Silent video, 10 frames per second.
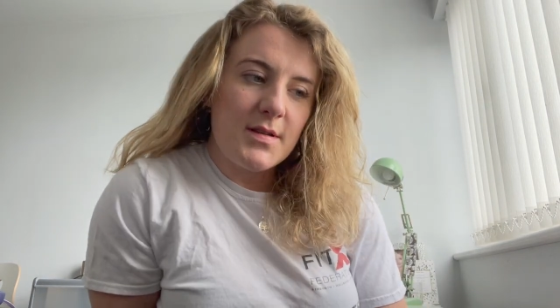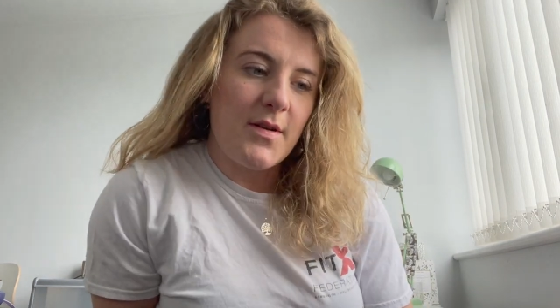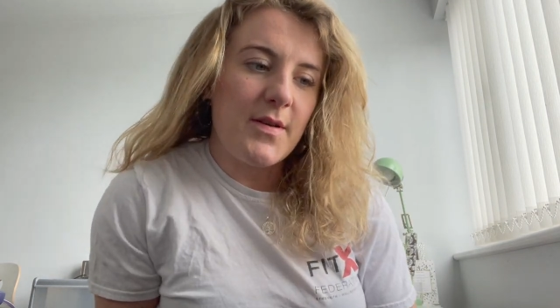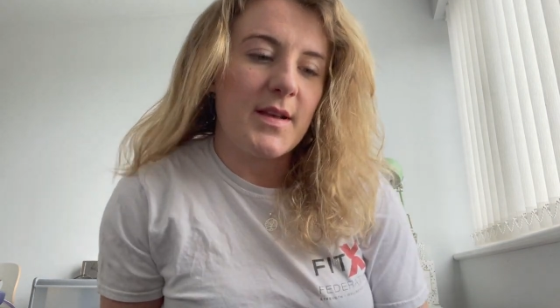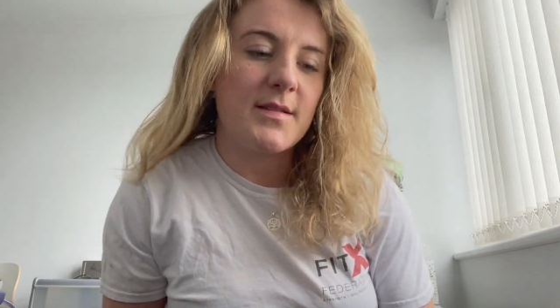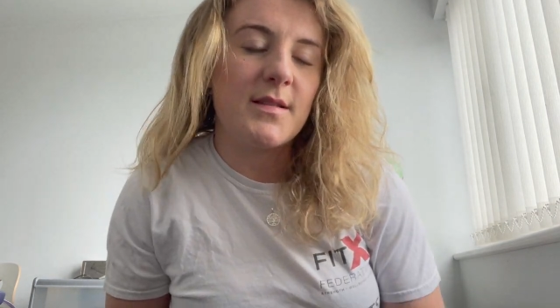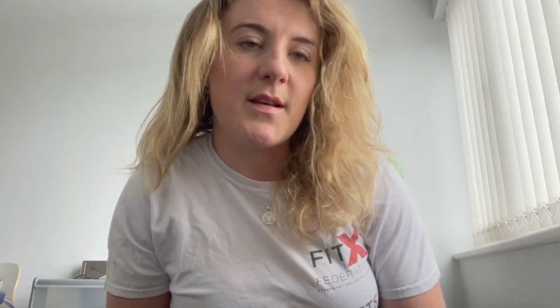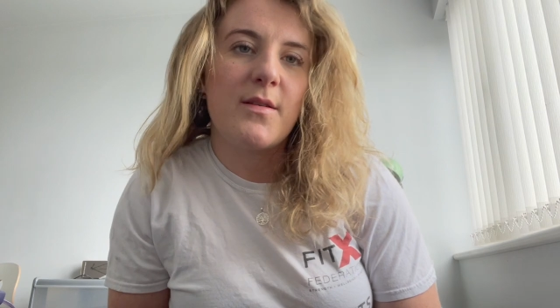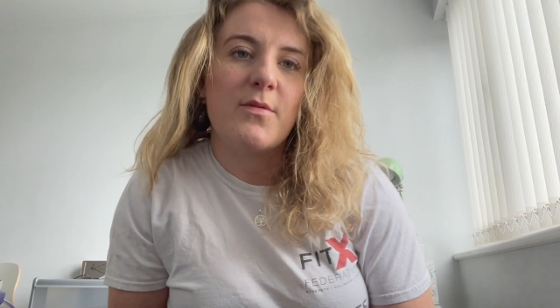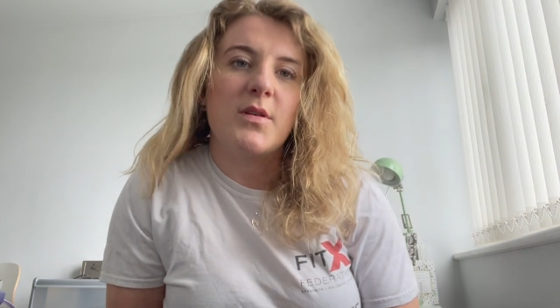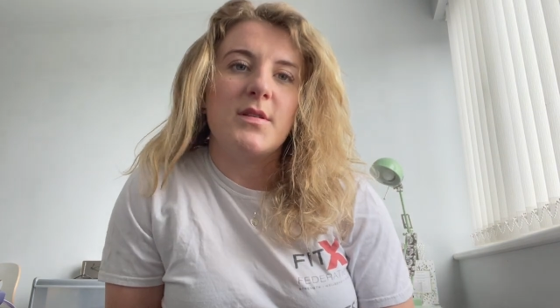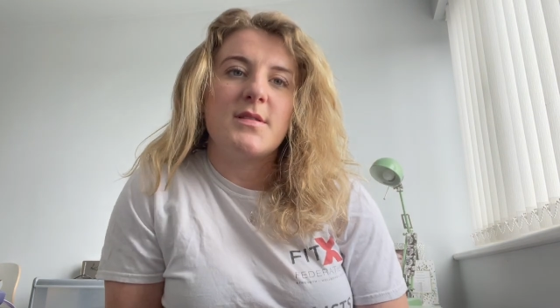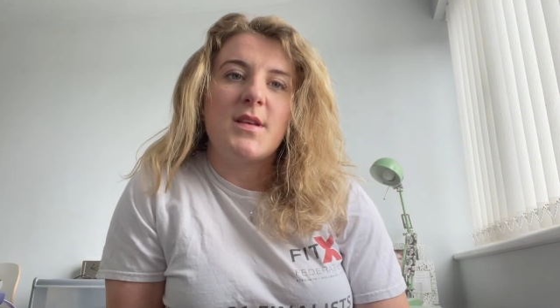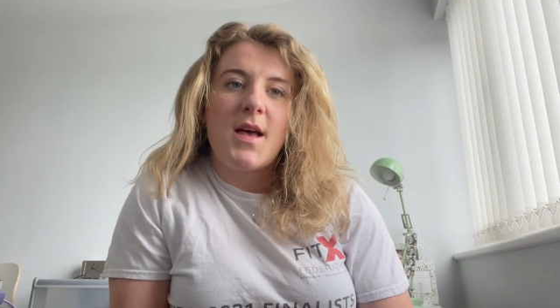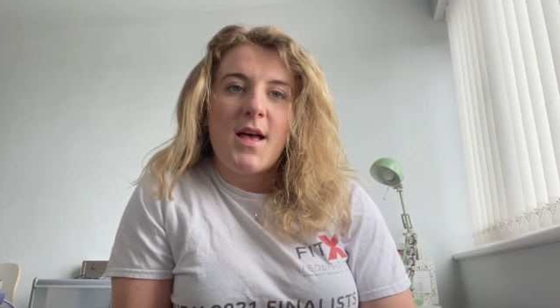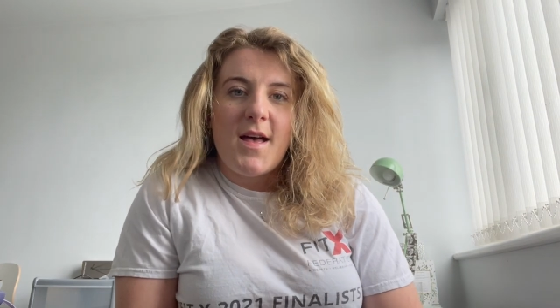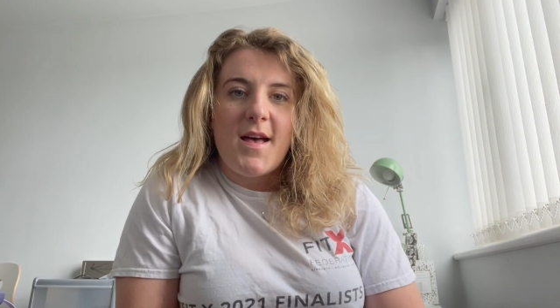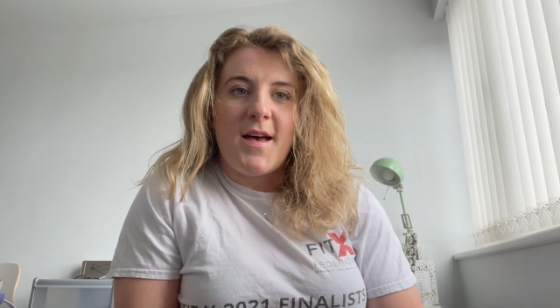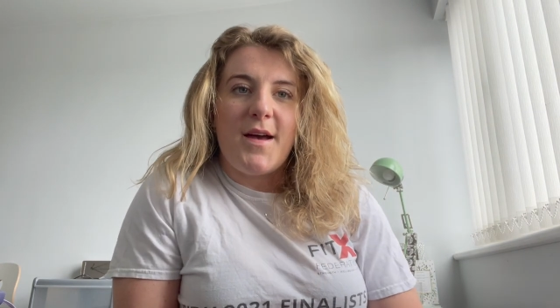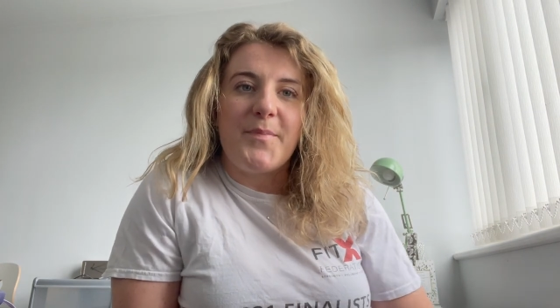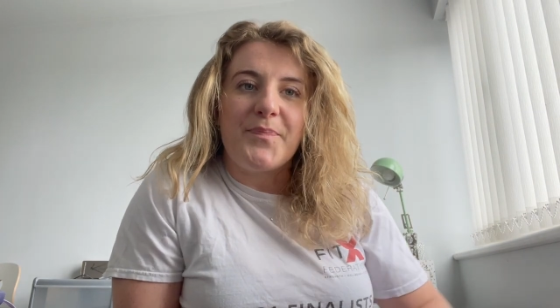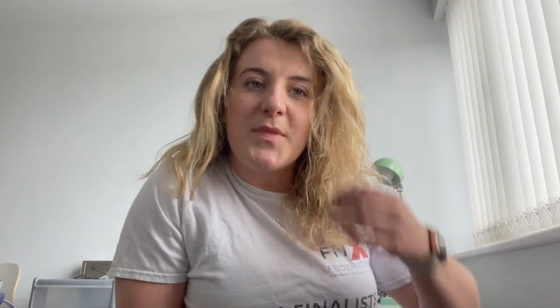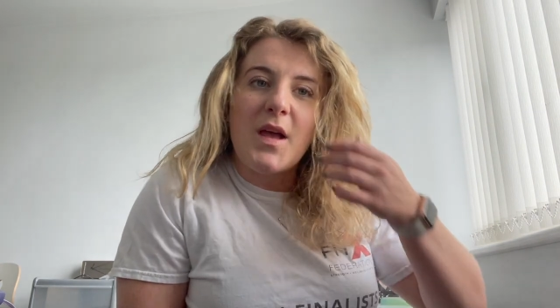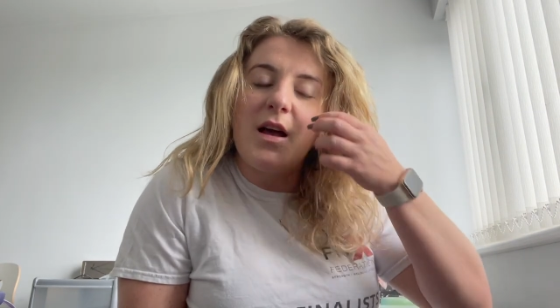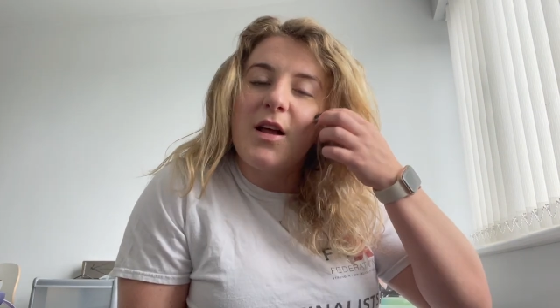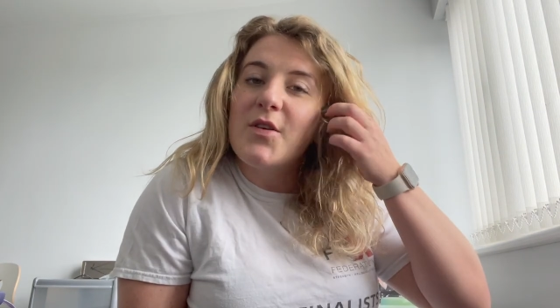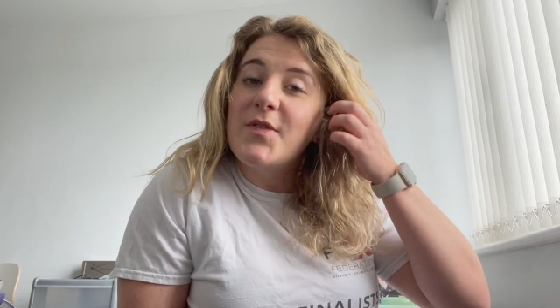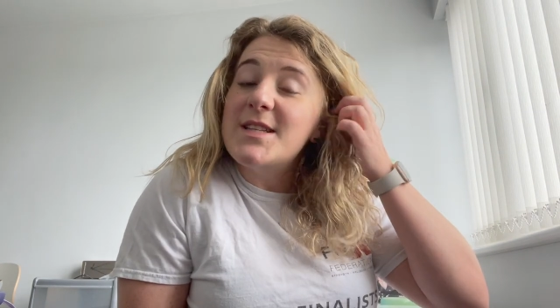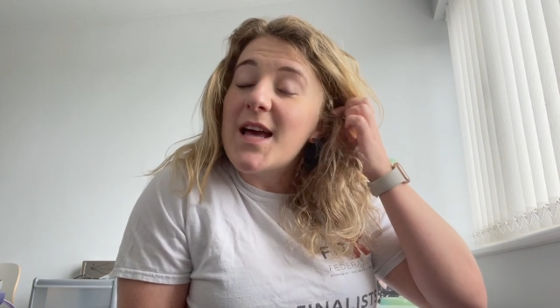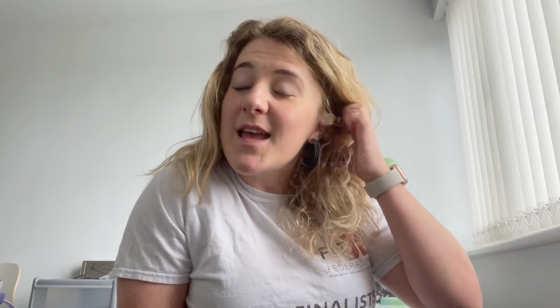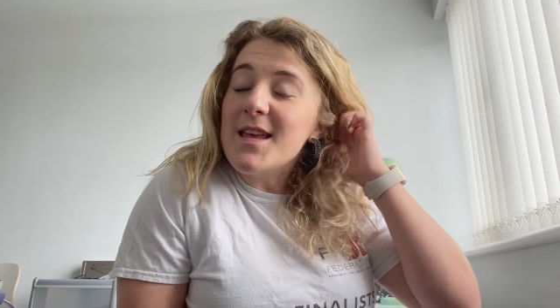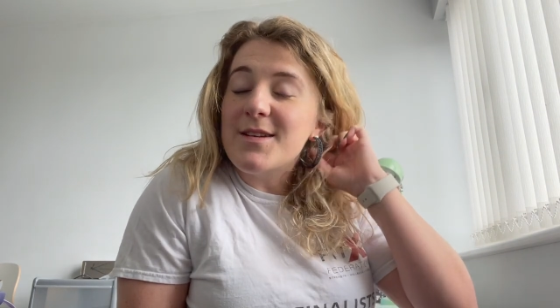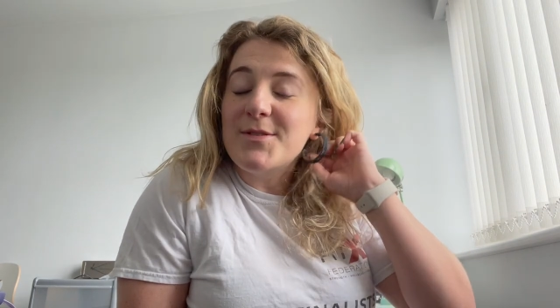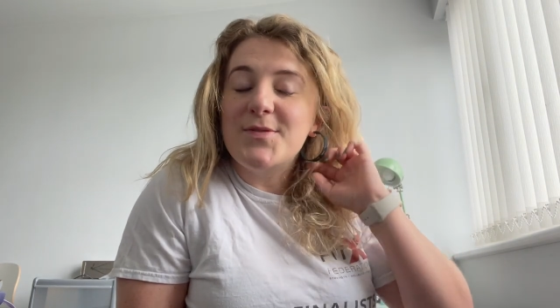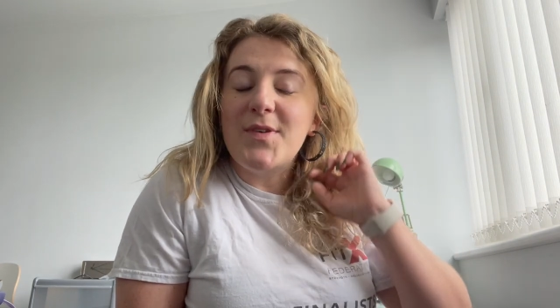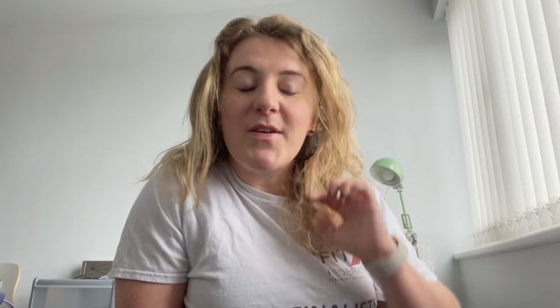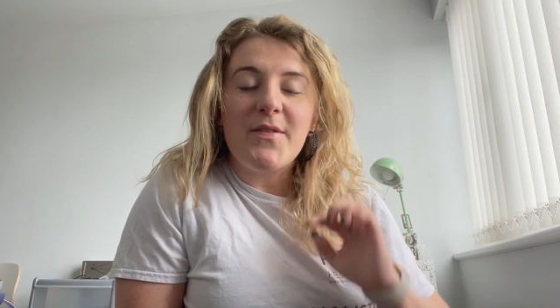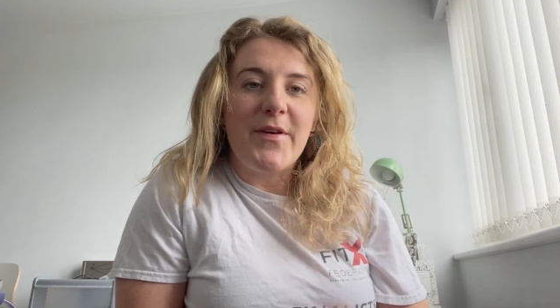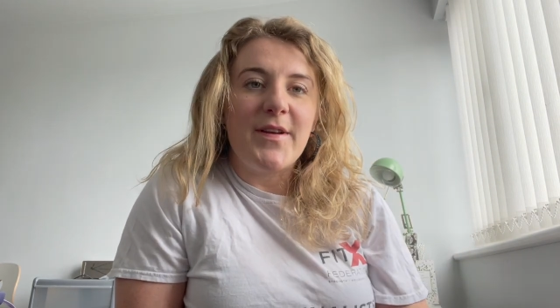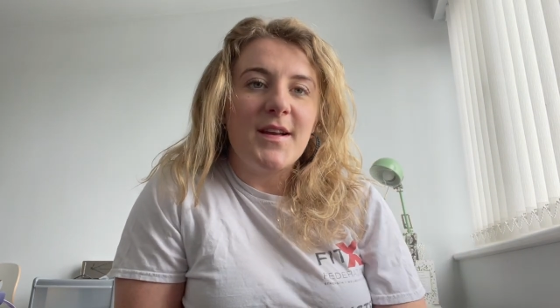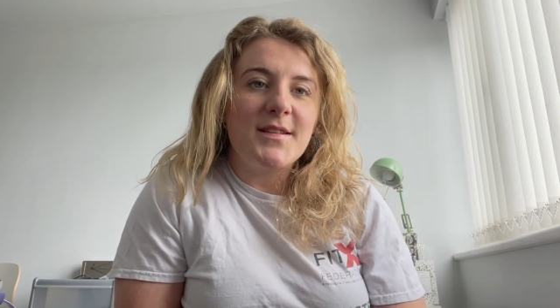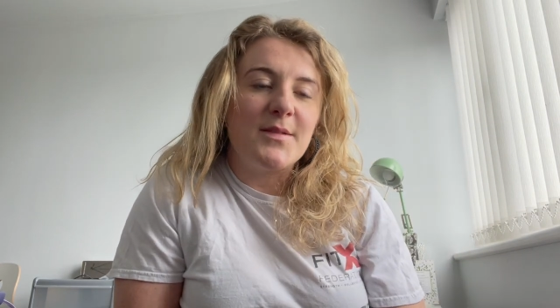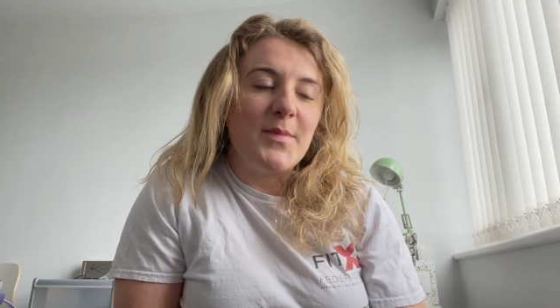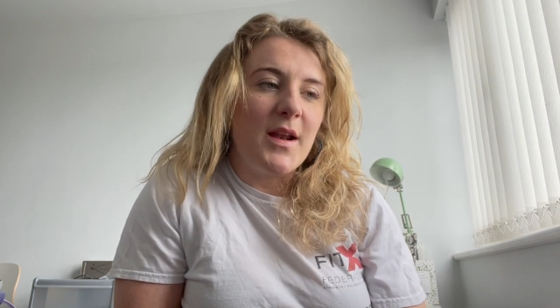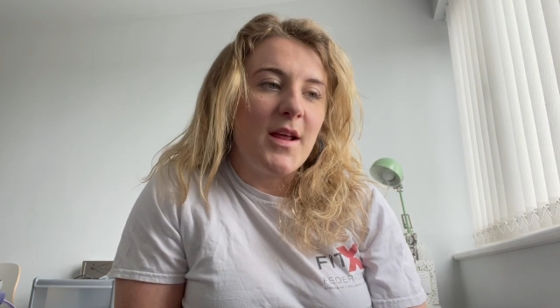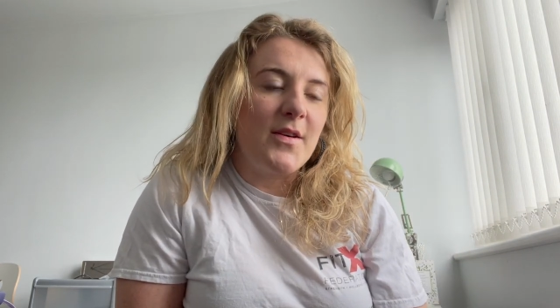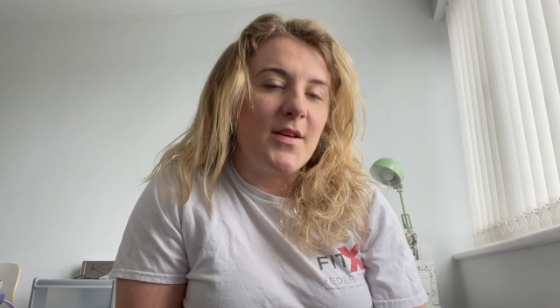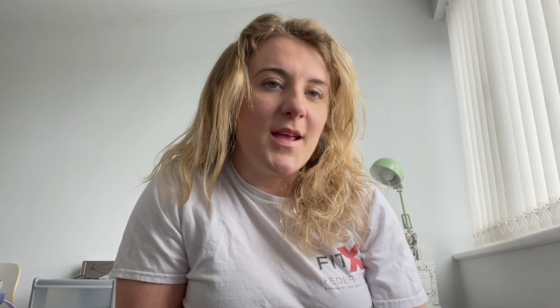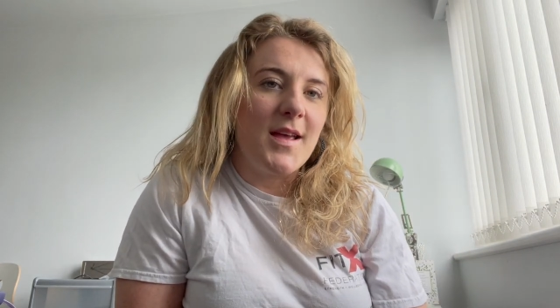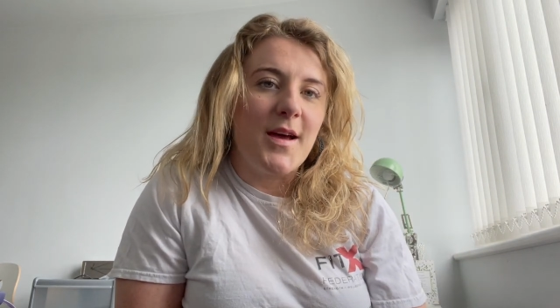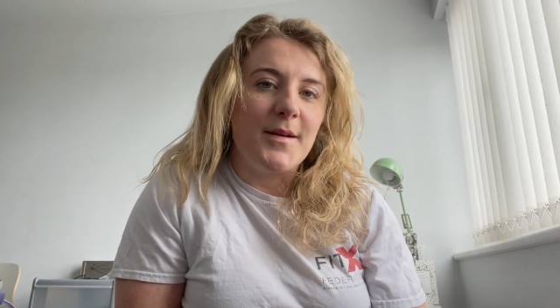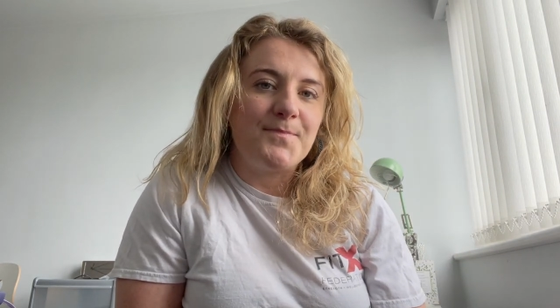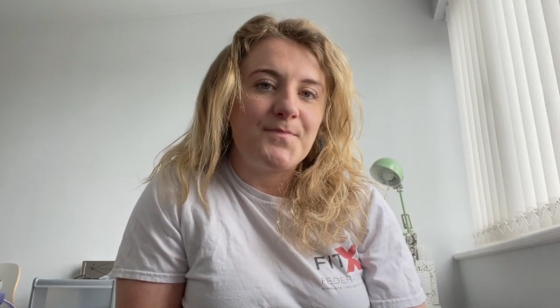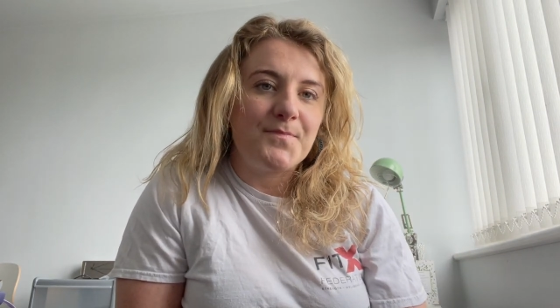So yesterday was a lovely day. It was very, very nice to meet Leonie. And